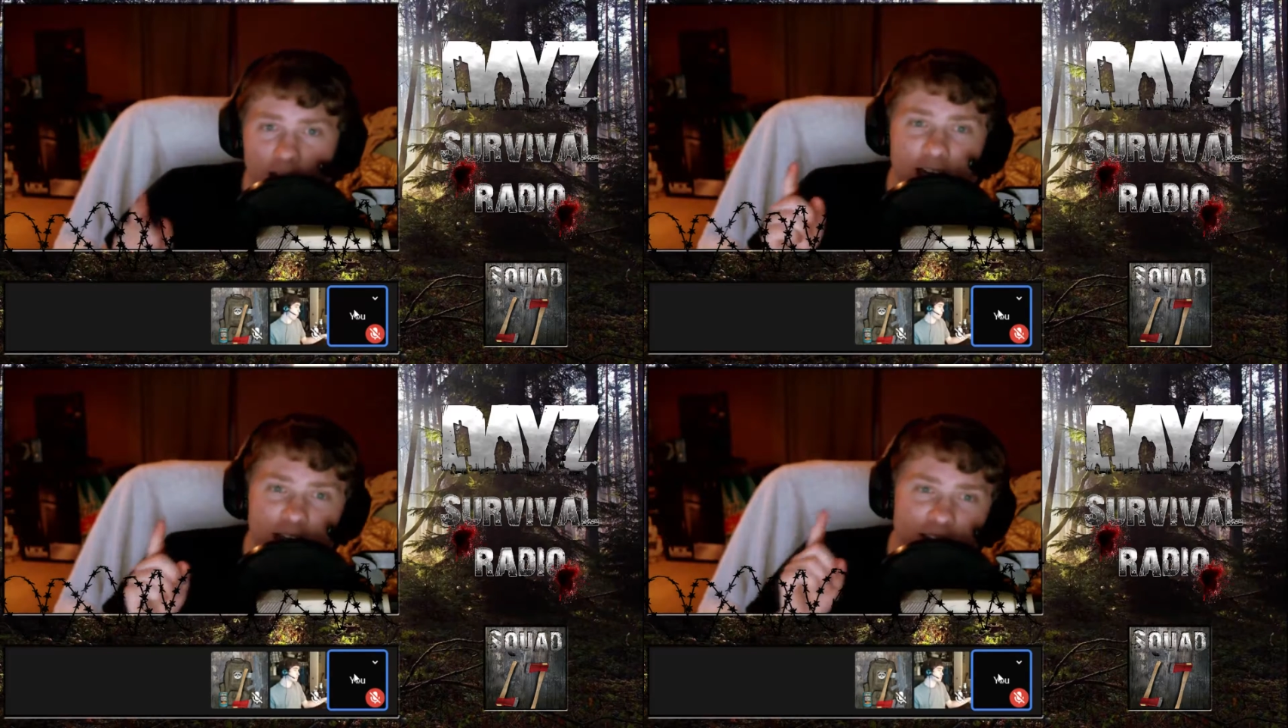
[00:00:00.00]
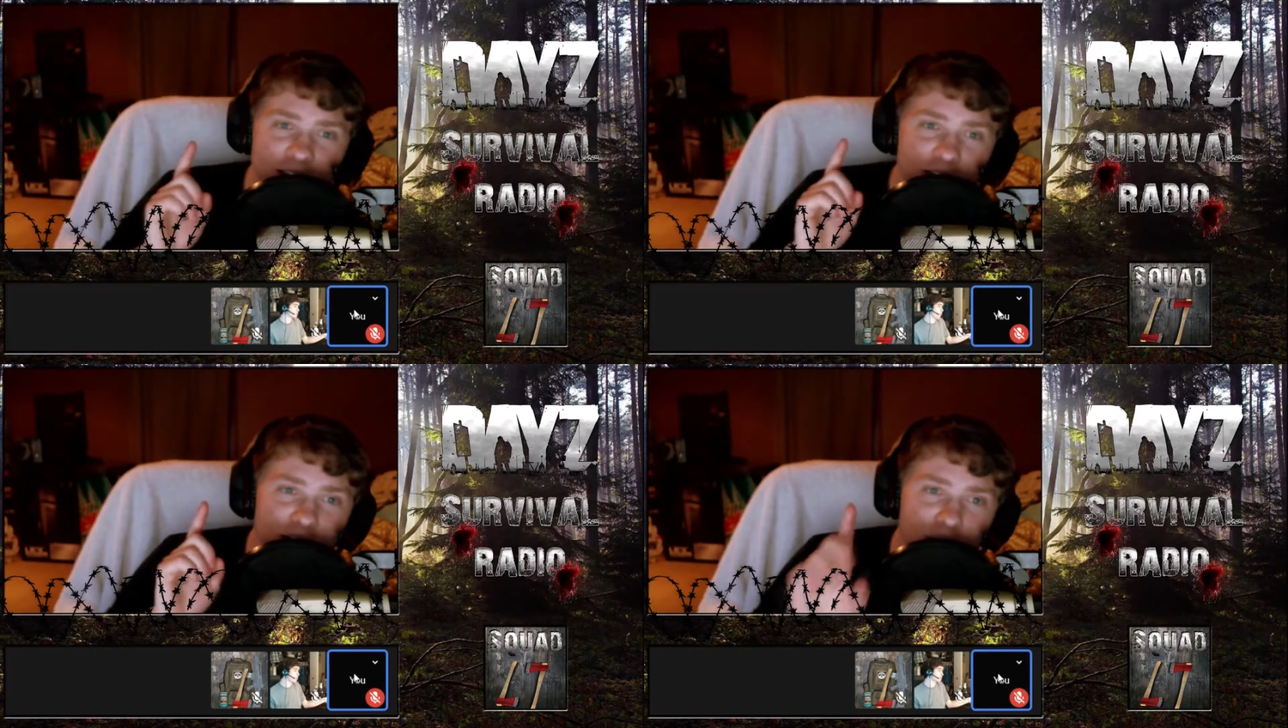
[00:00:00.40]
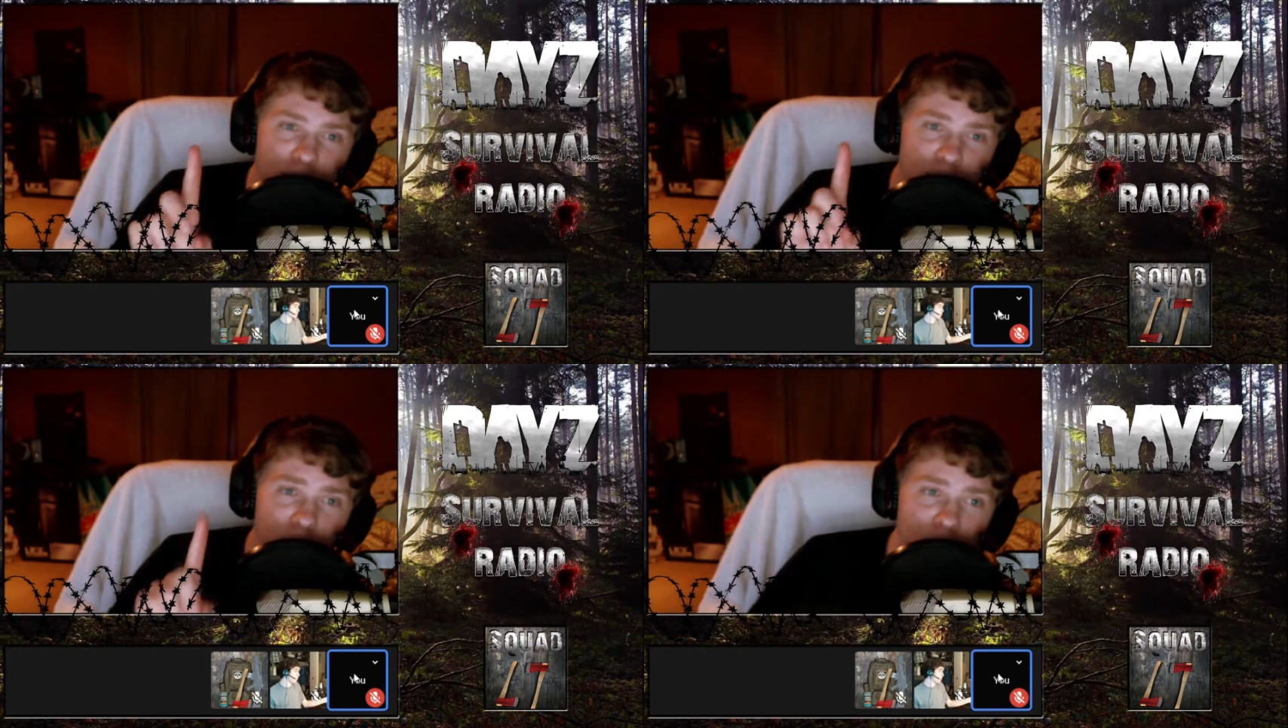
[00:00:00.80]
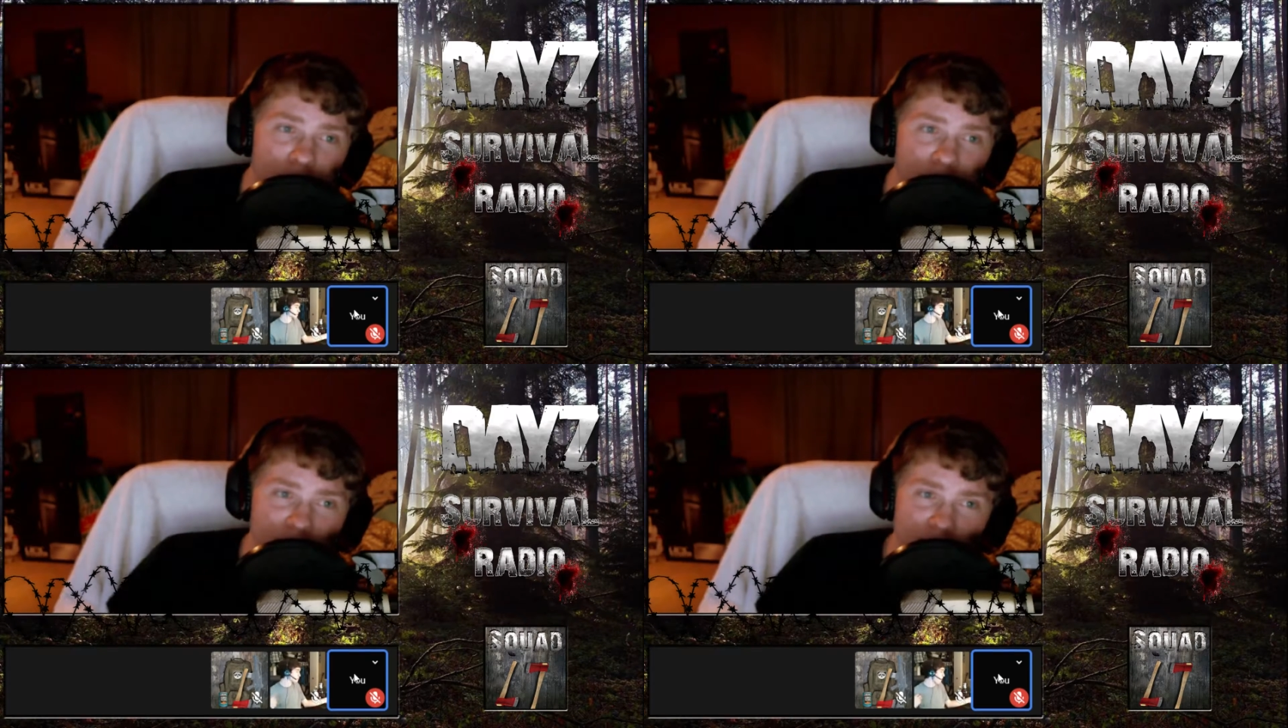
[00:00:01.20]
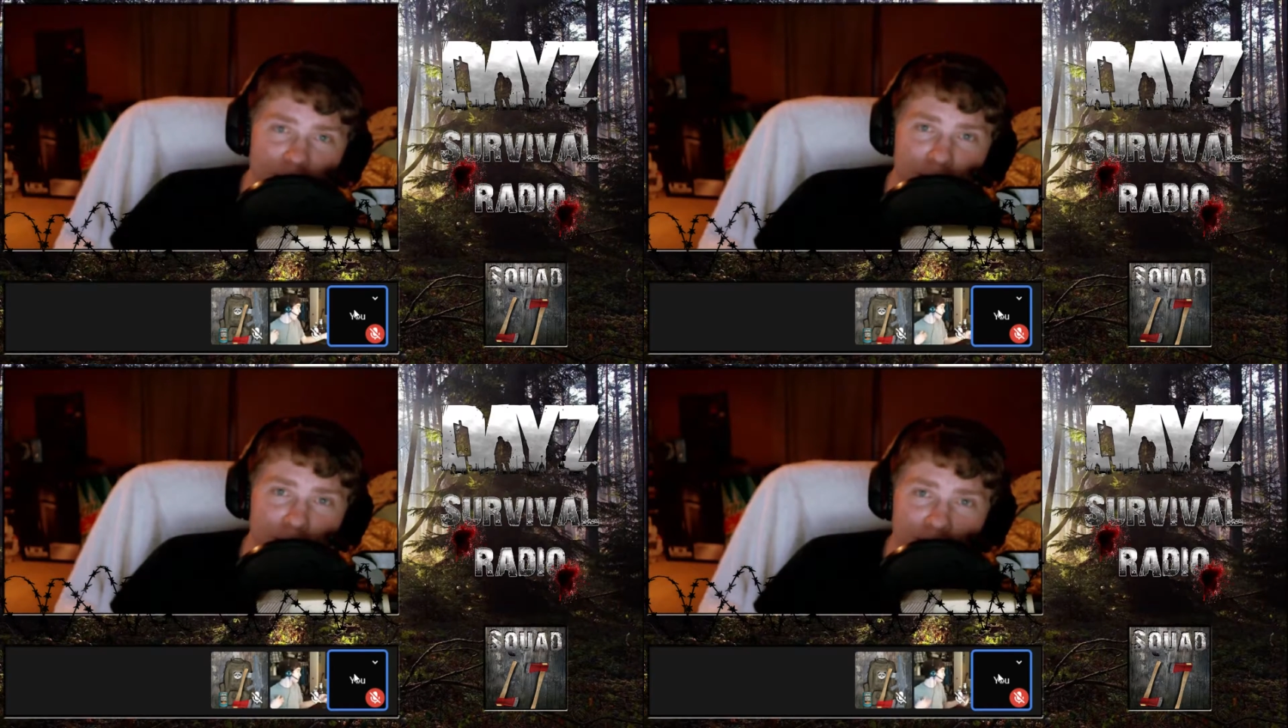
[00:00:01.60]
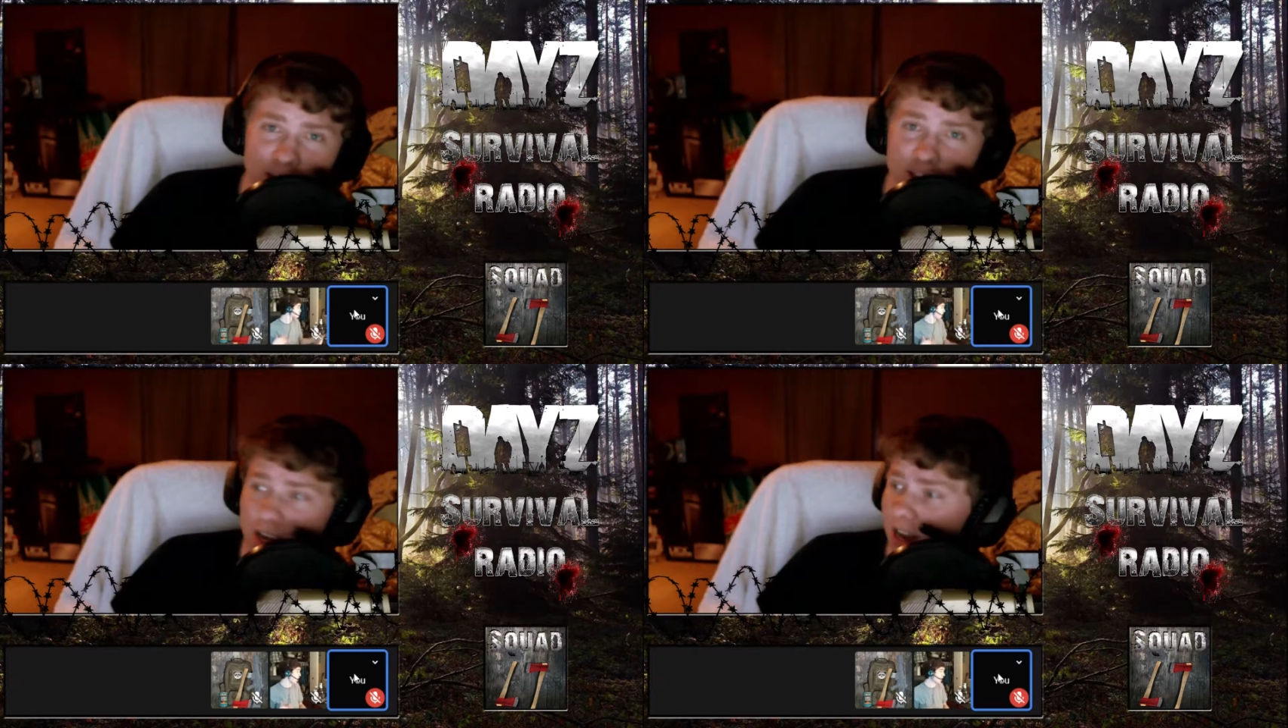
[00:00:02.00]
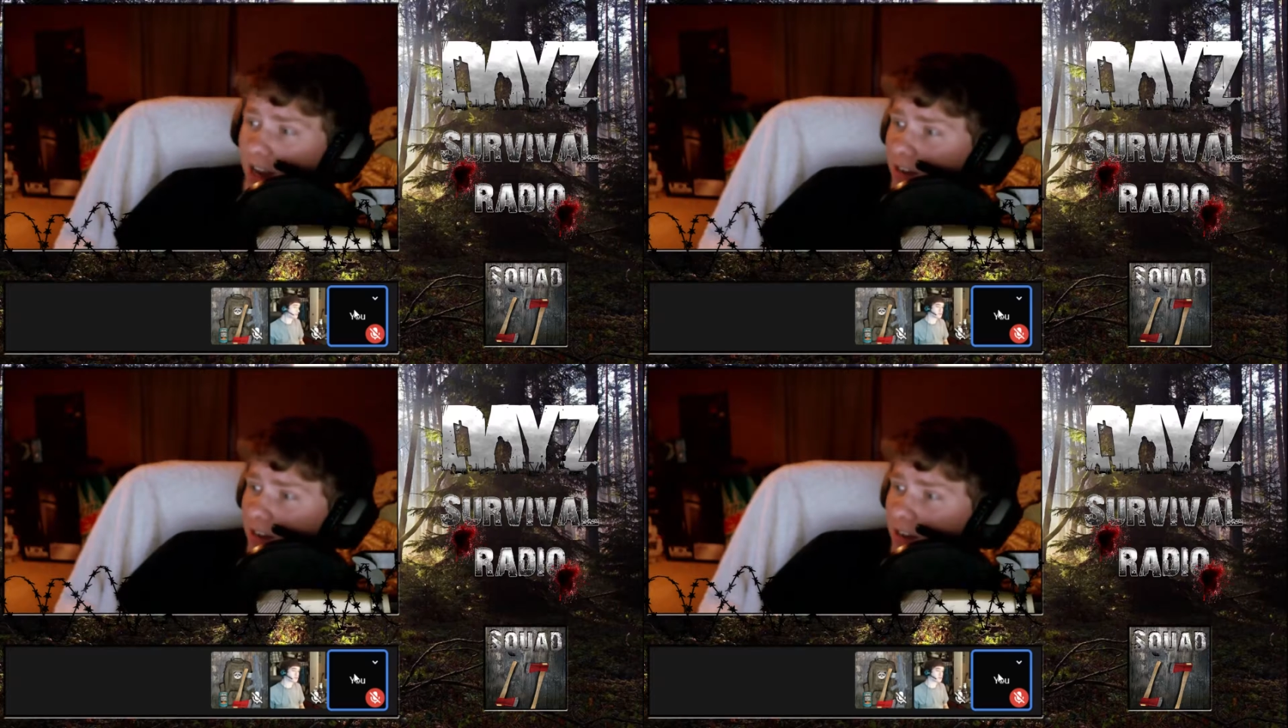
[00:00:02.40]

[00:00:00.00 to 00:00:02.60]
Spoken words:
It is the #1 DayZ podcast. I